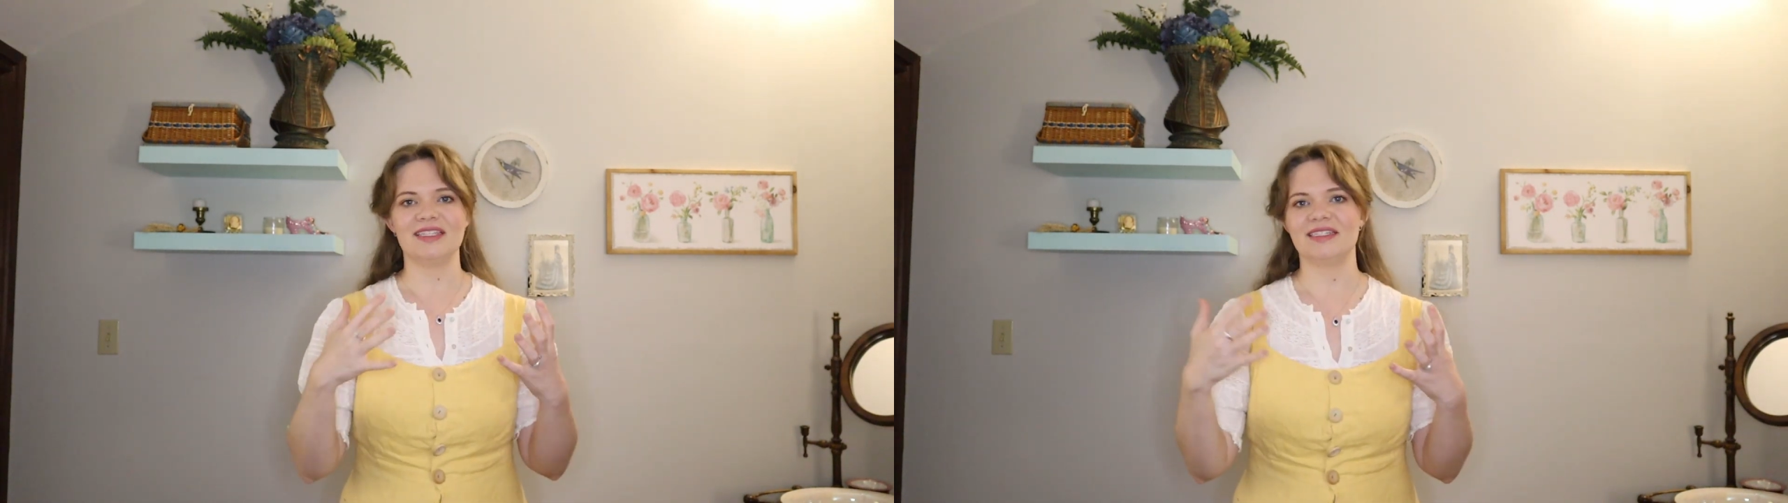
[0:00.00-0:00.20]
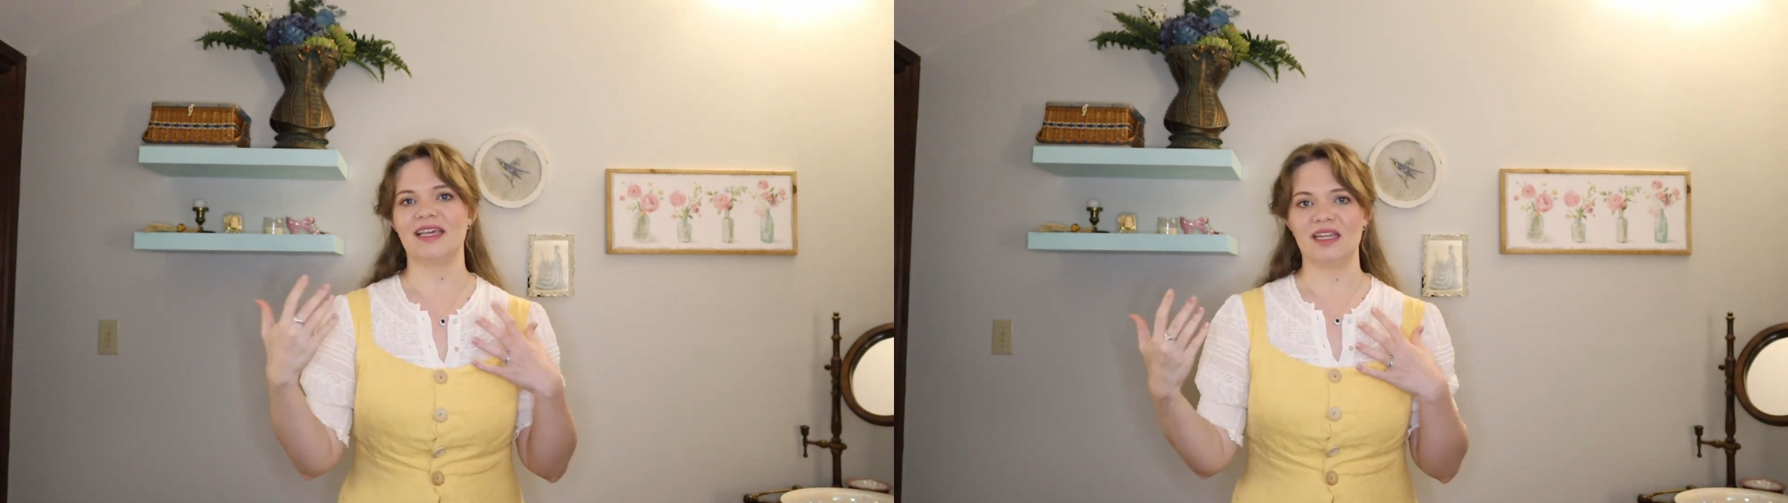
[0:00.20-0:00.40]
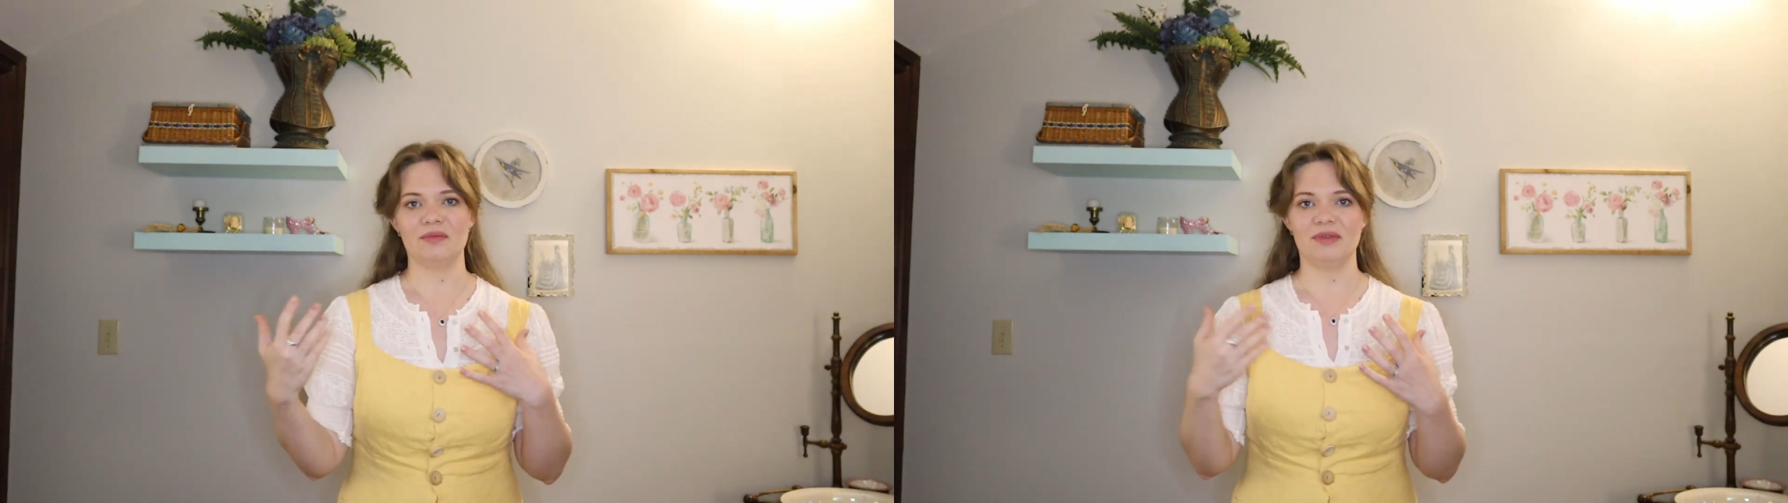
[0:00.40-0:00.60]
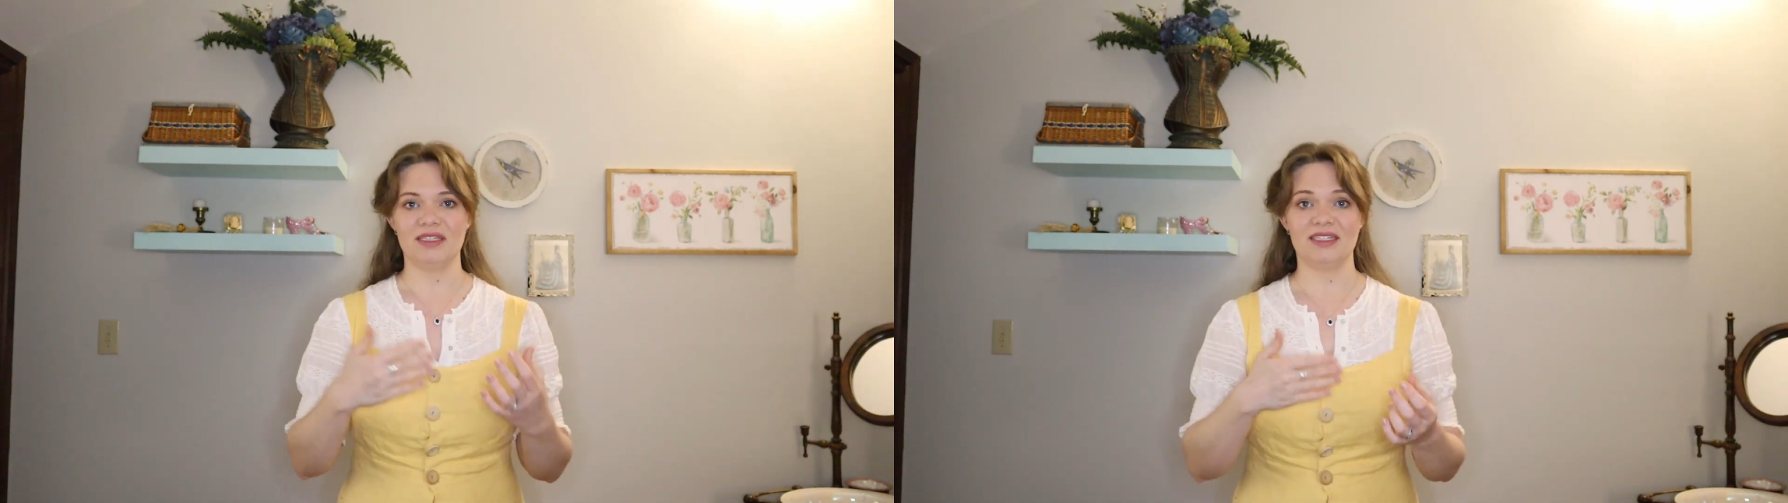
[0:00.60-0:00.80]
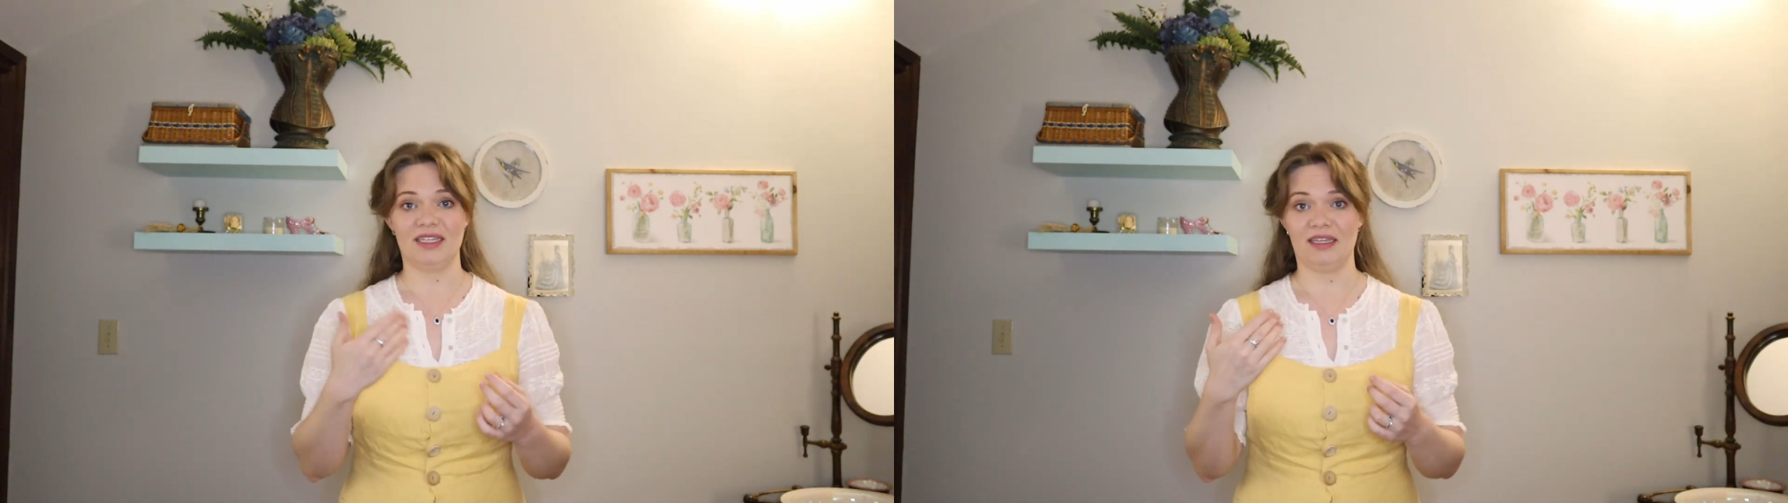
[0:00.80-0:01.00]
these
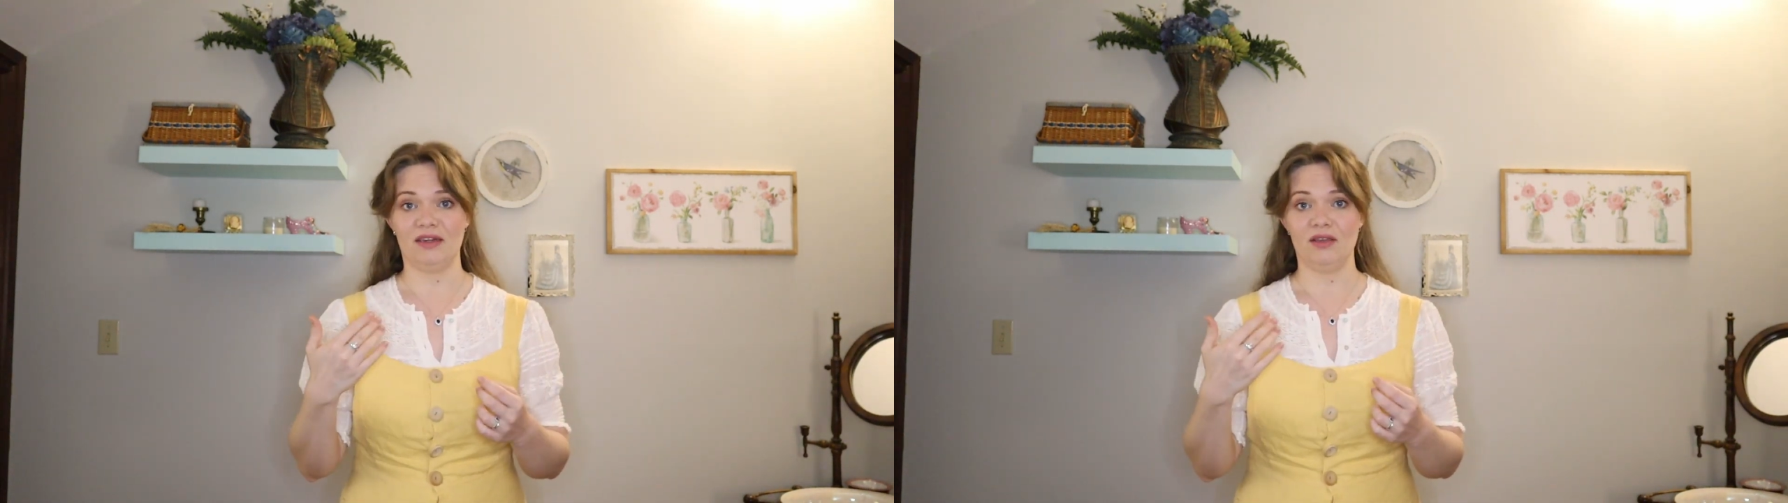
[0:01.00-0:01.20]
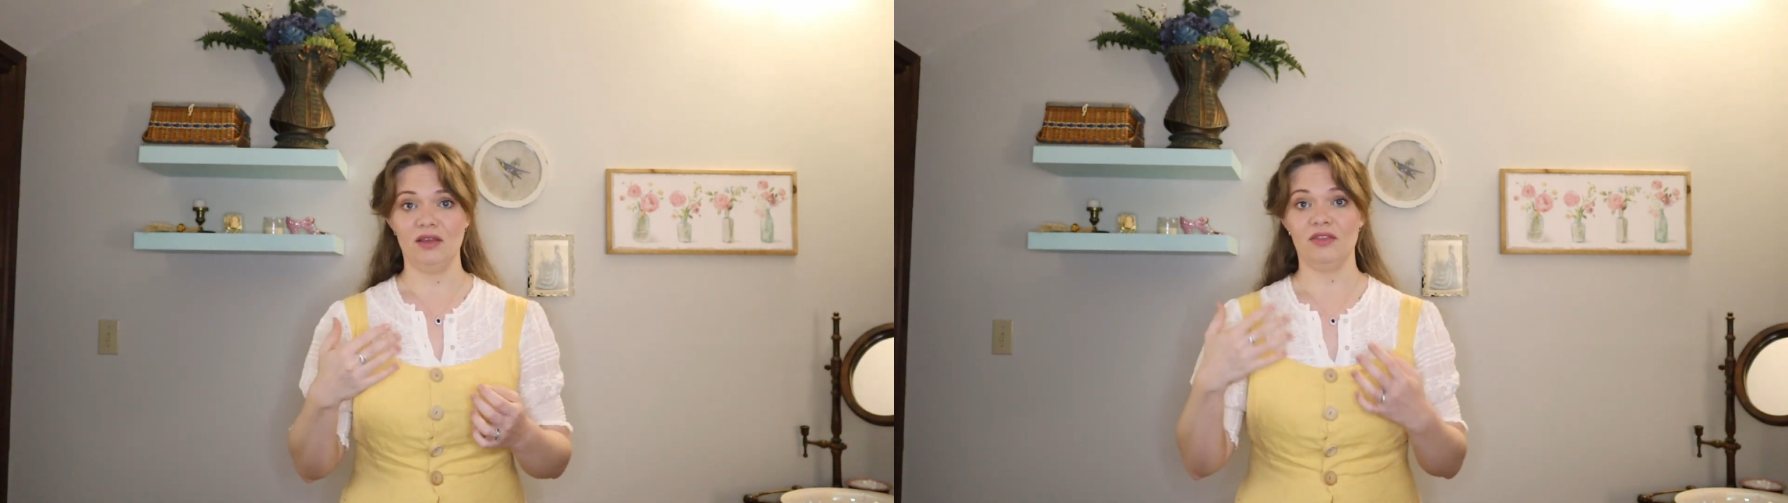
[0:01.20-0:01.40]
elements in